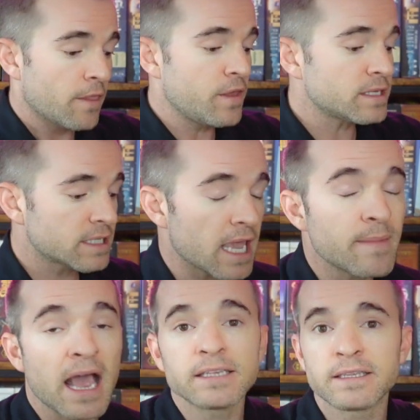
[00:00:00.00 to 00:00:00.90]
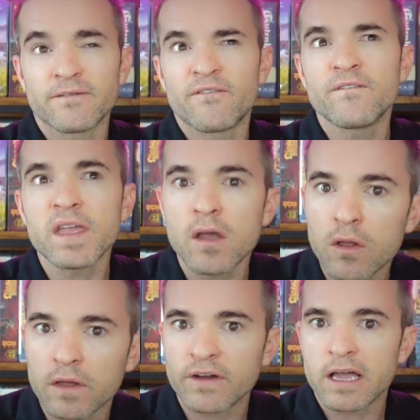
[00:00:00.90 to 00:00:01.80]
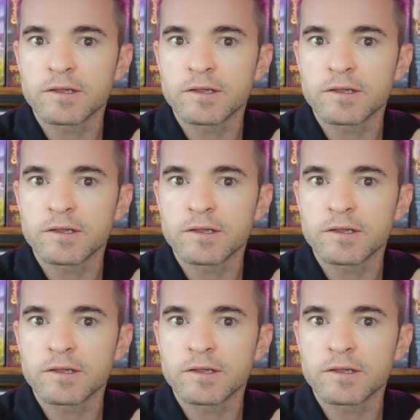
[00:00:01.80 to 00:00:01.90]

this game has the feel of a